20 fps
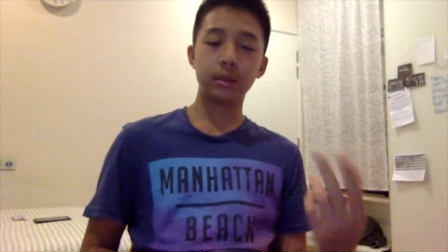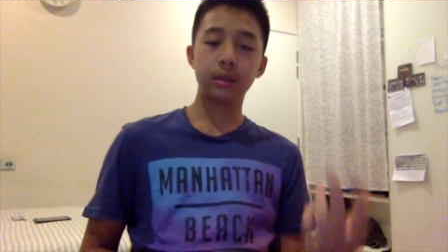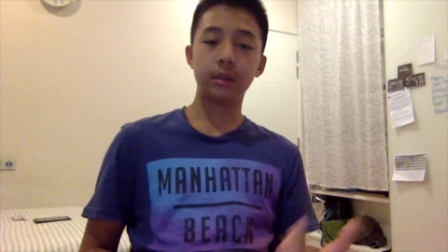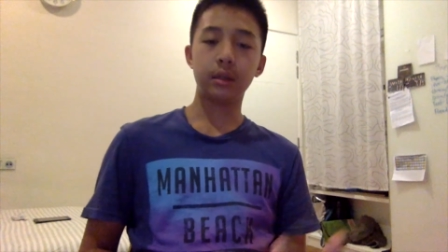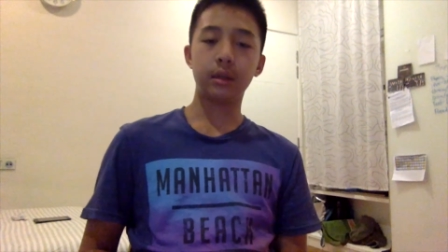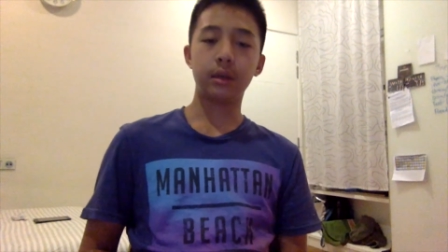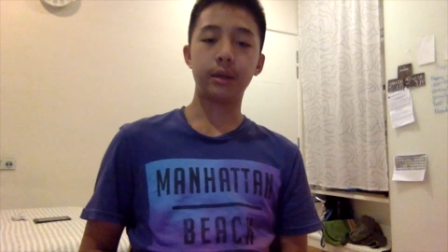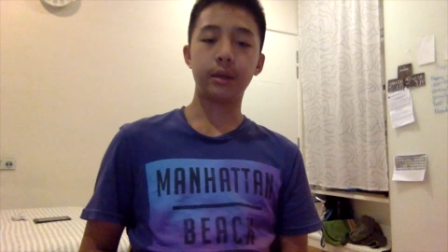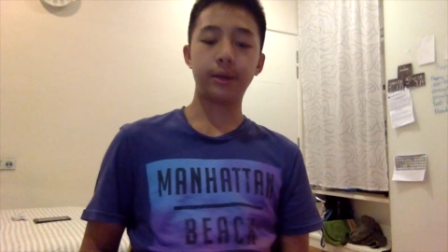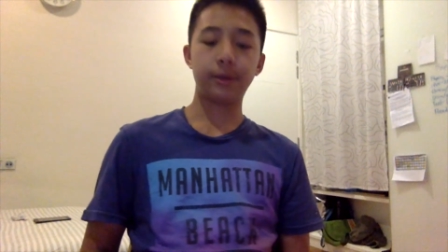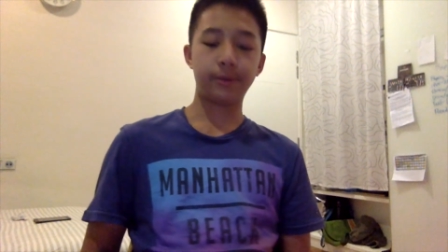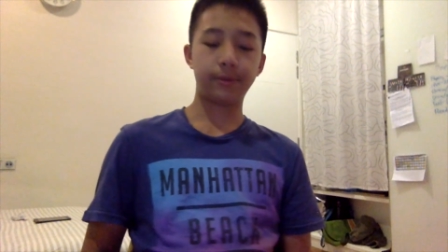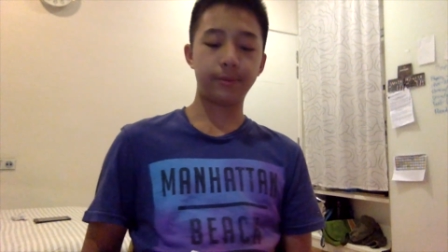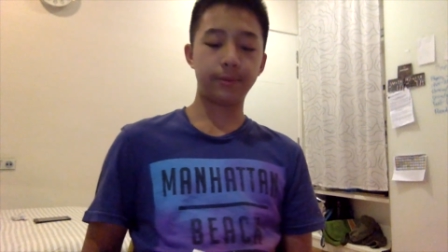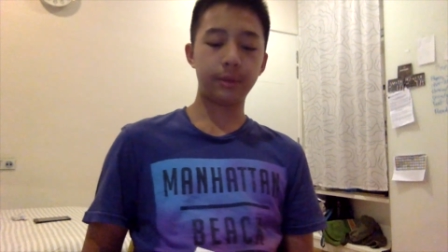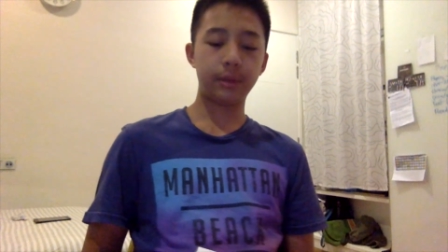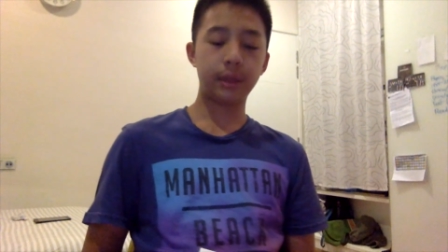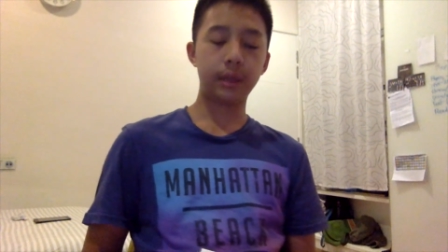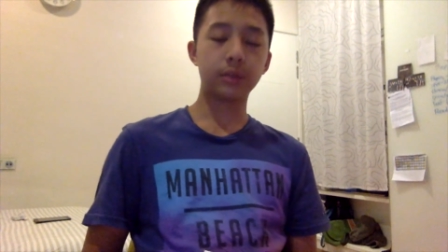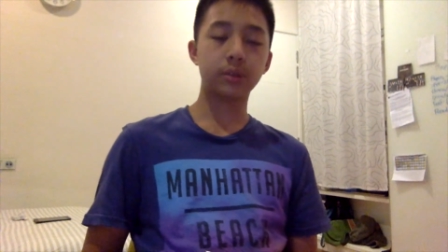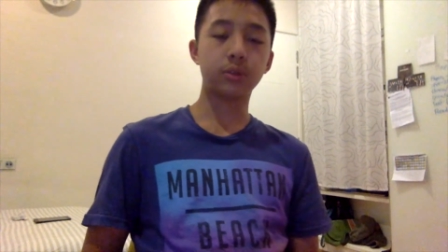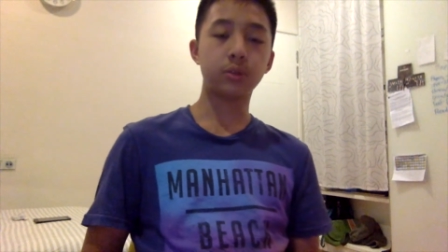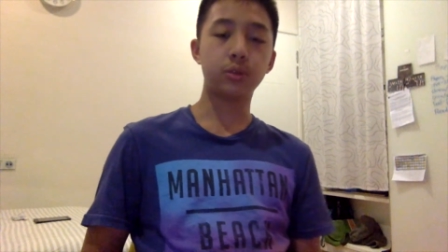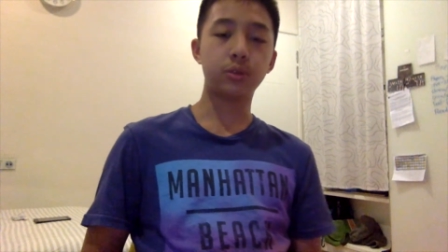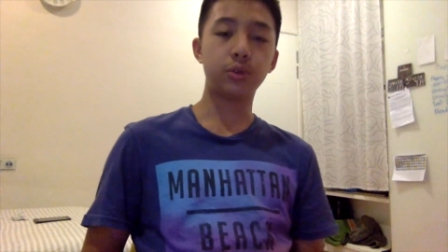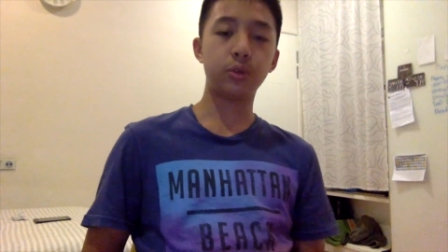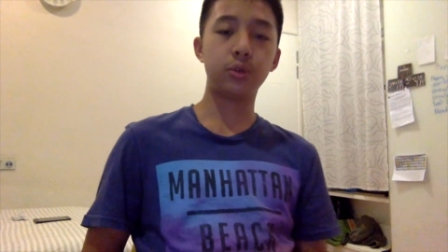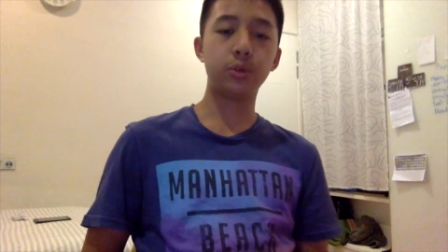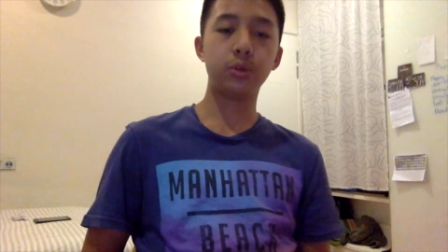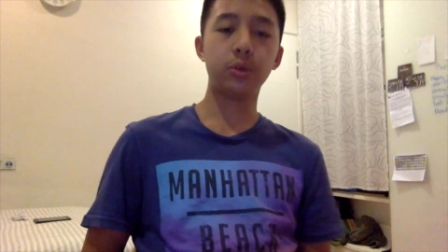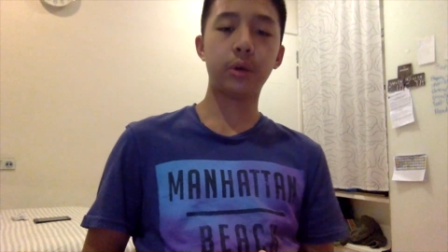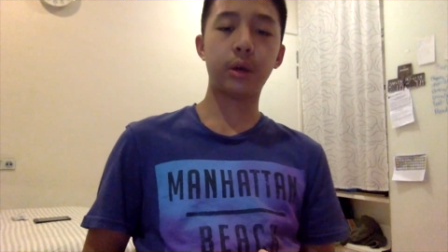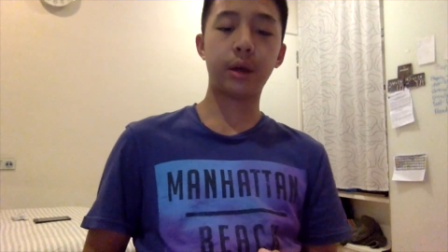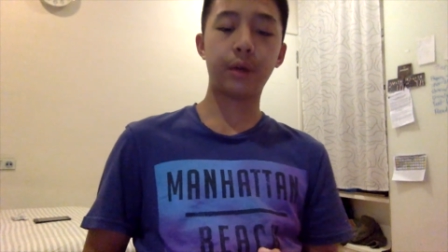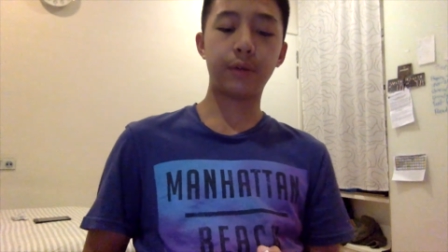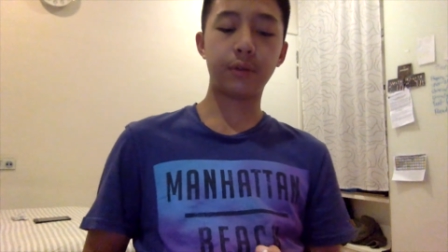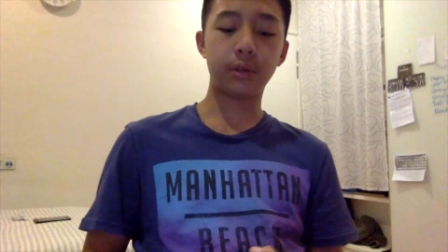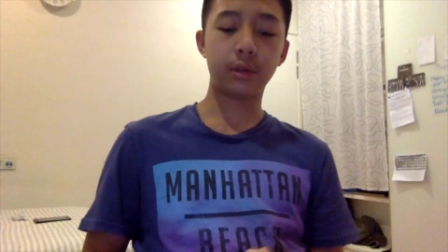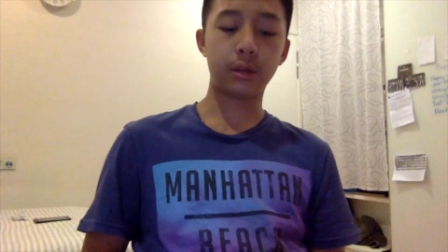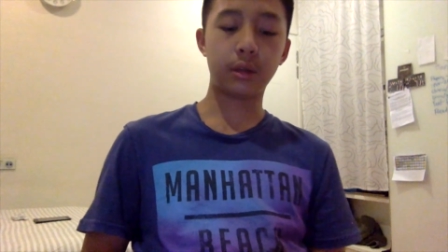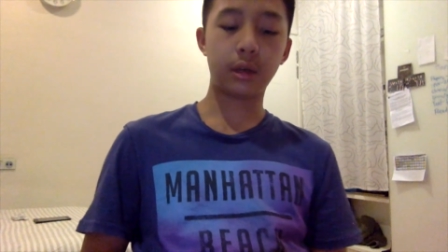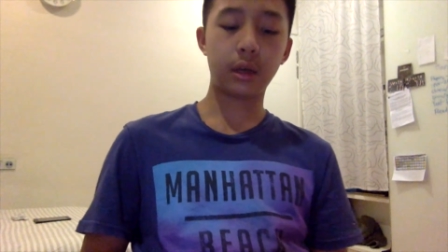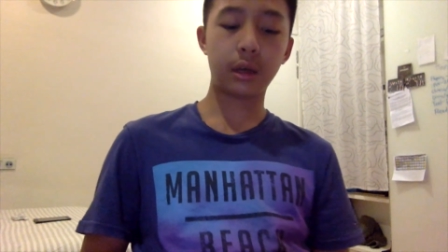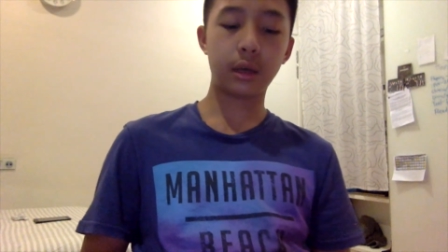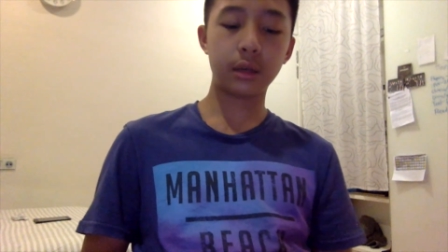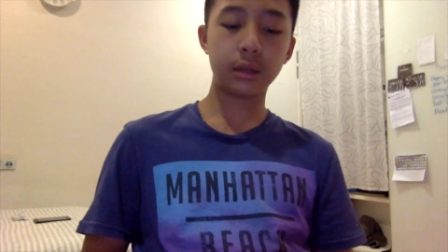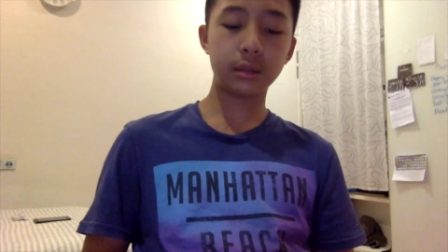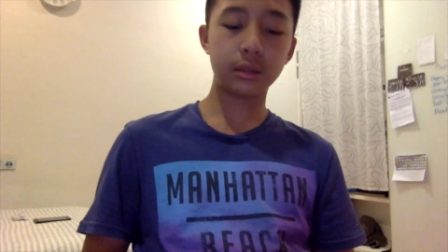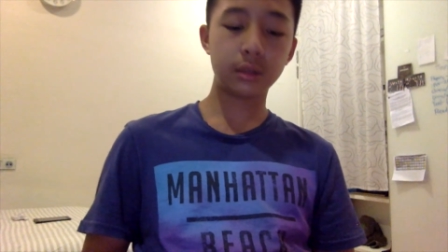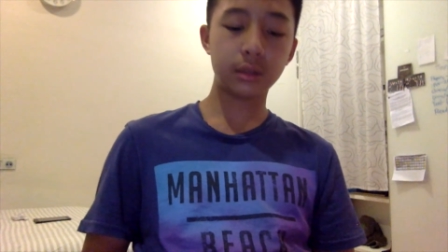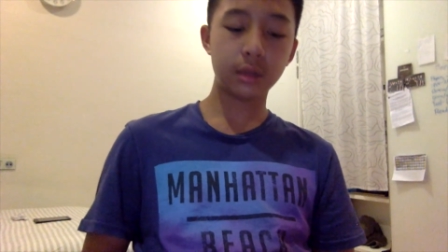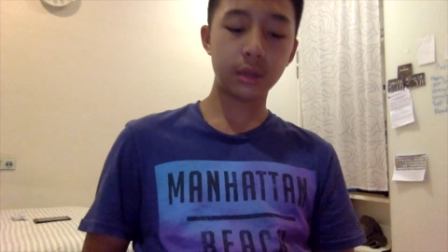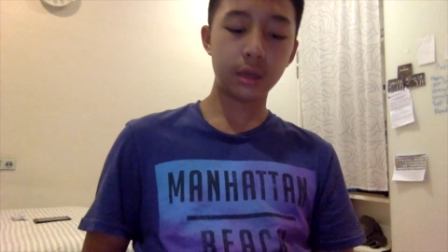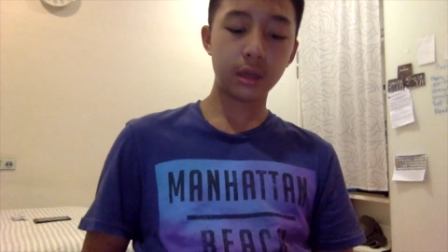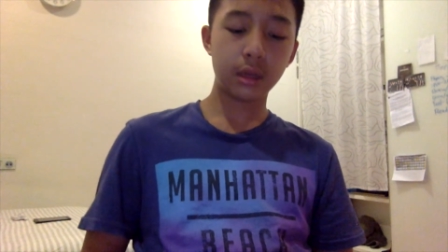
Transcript: the less control you have on cards,